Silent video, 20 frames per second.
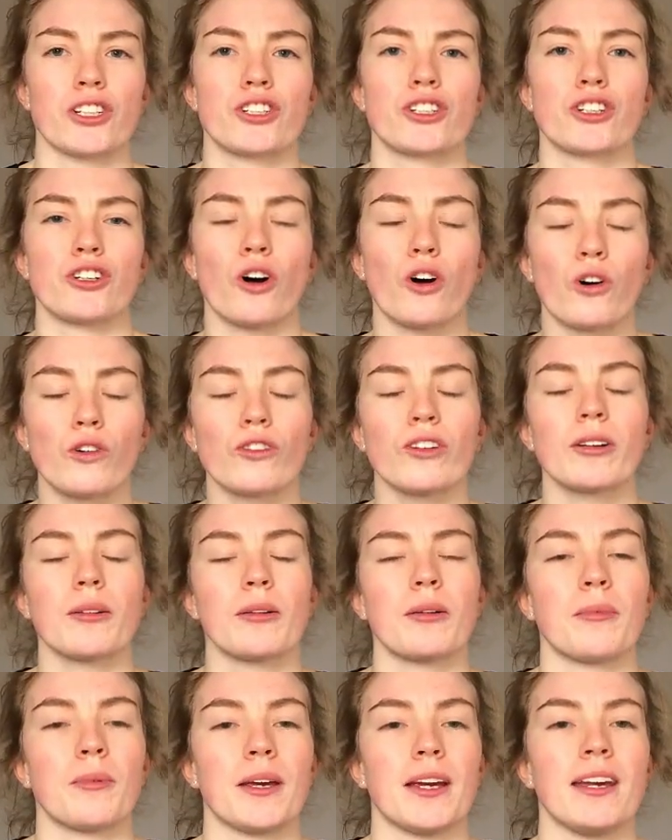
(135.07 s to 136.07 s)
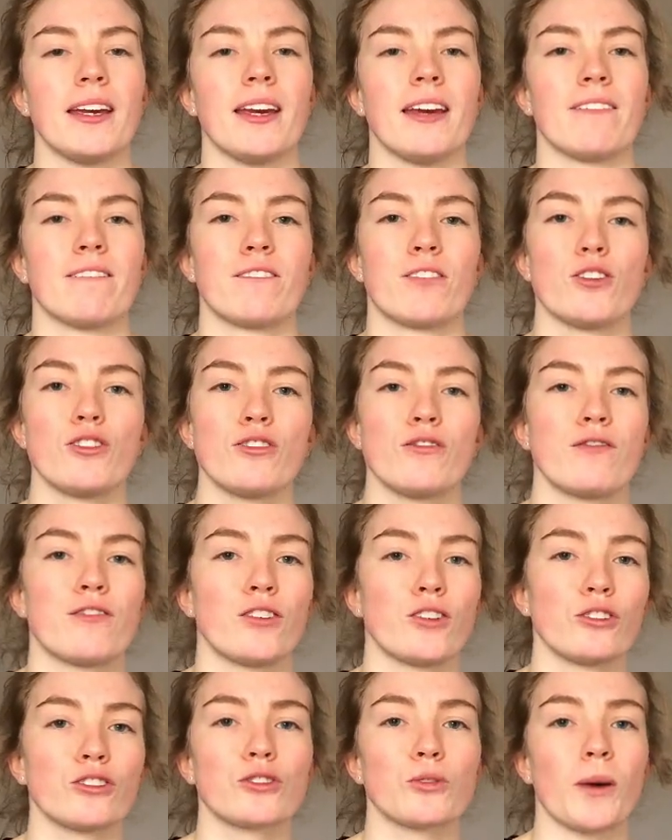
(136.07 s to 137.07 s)
should already be in
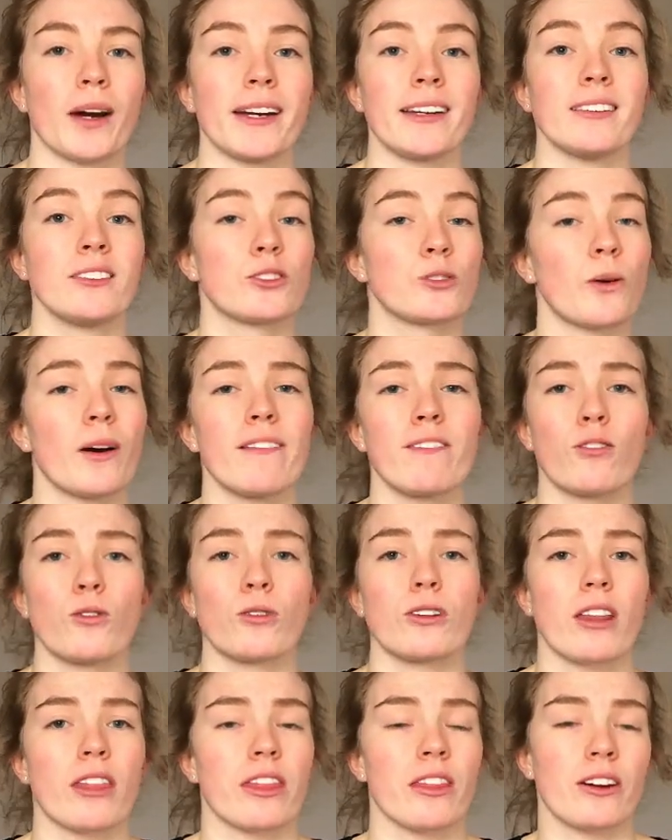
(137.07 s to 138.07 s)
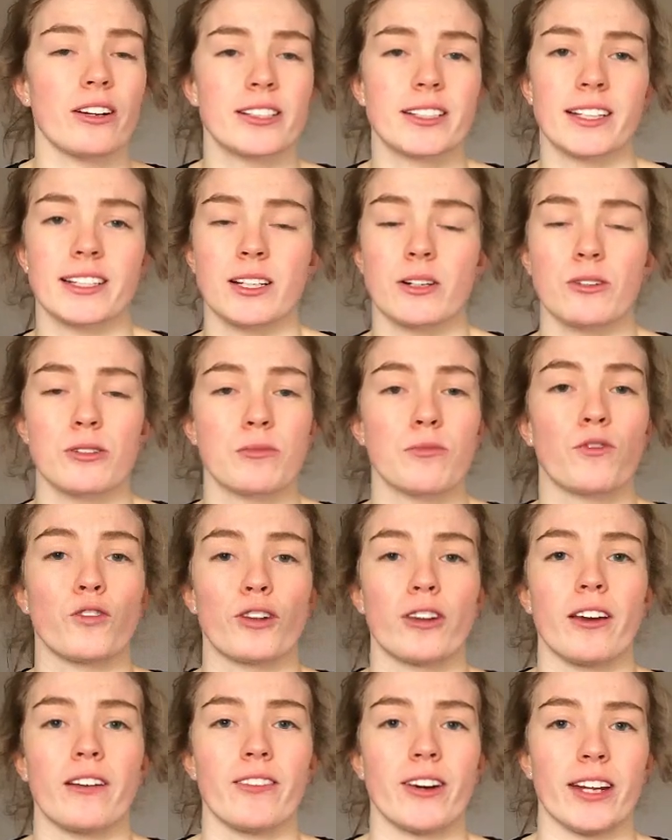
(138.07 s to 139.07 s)
full swing 24 to 36 hours before
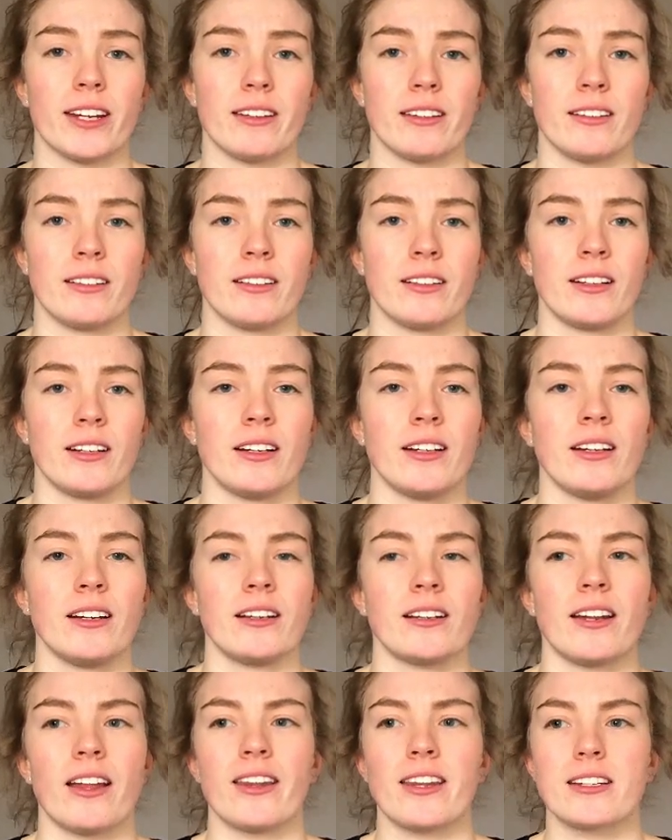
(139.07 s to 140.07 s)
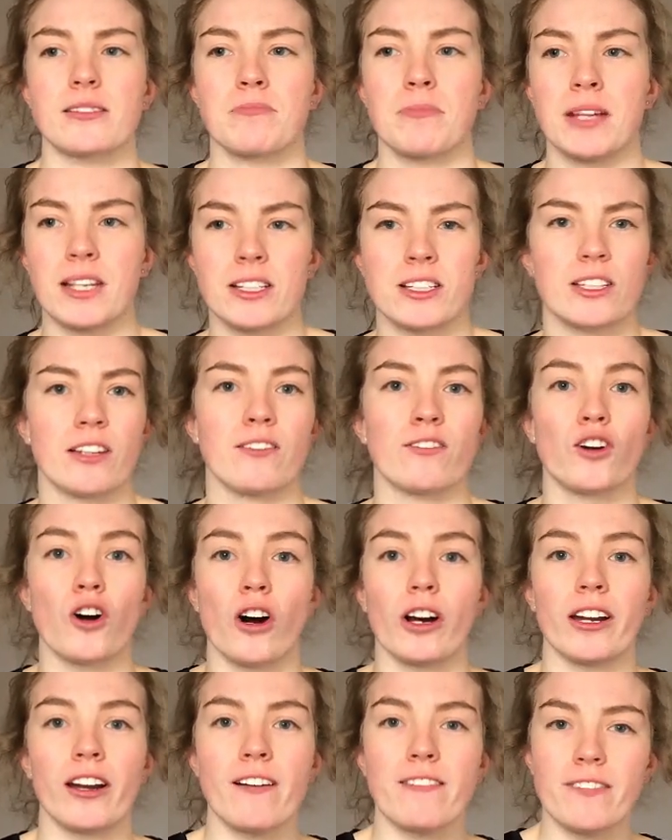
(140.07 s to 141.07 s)
the event. Now, this means you've got
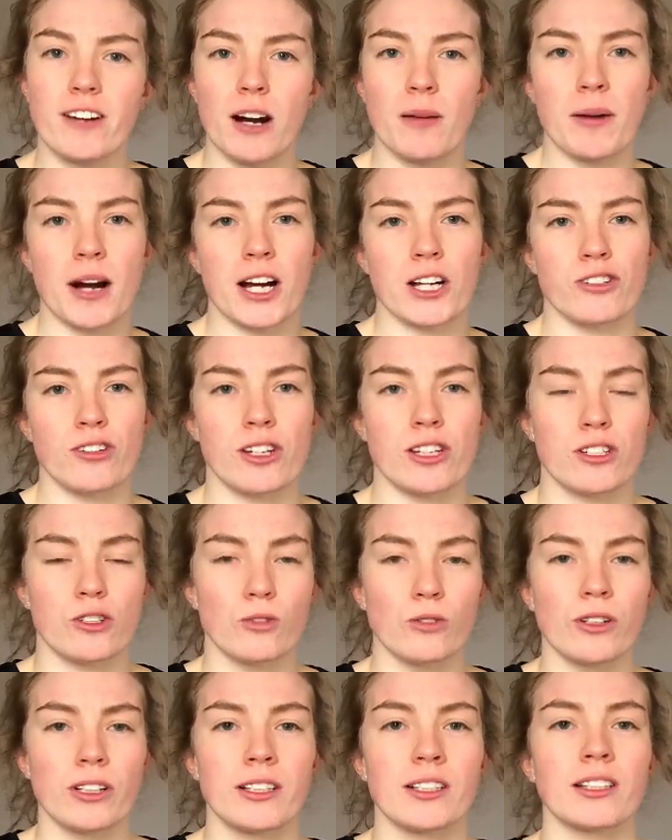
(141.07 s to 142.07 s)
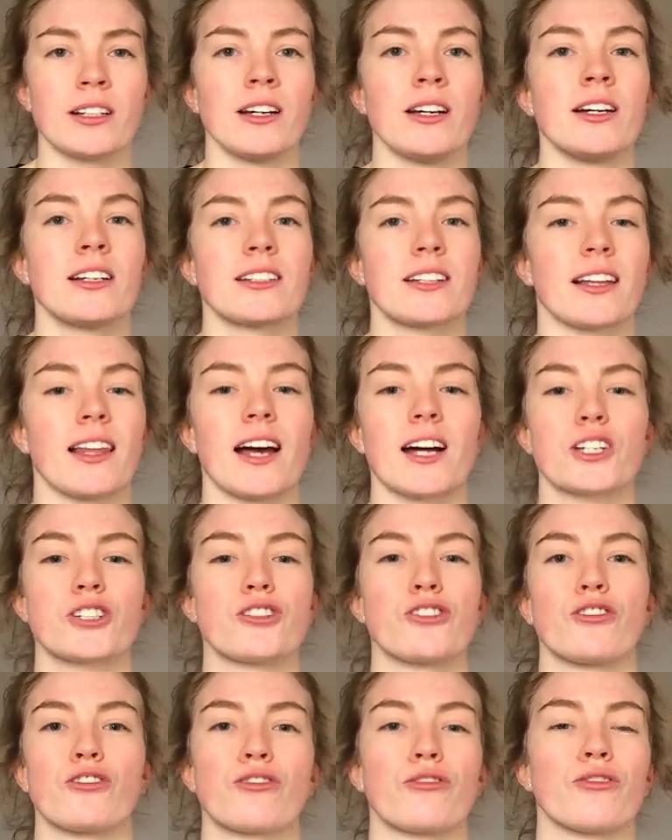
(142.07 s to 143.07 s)
enough carbohydrates stored to last
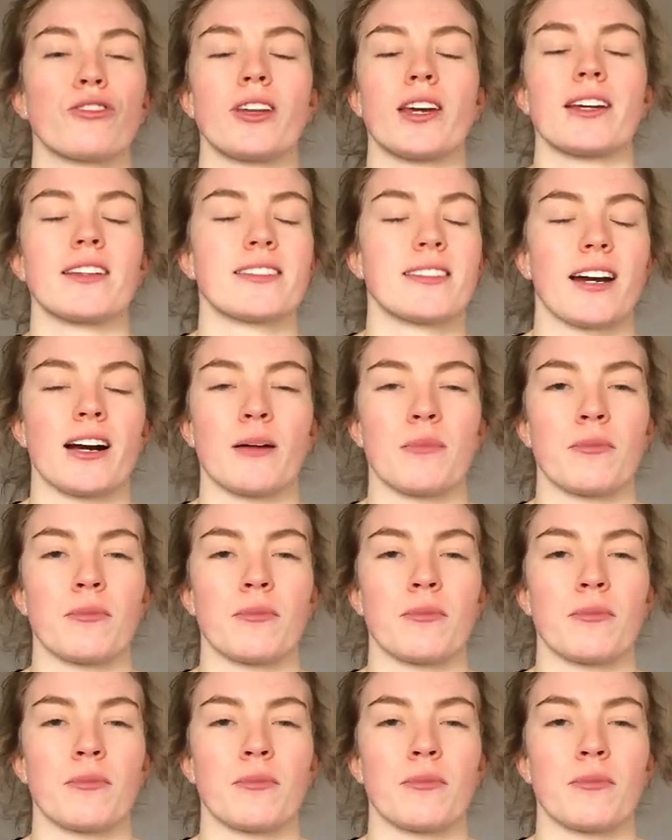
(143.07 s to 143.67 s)
you through the entire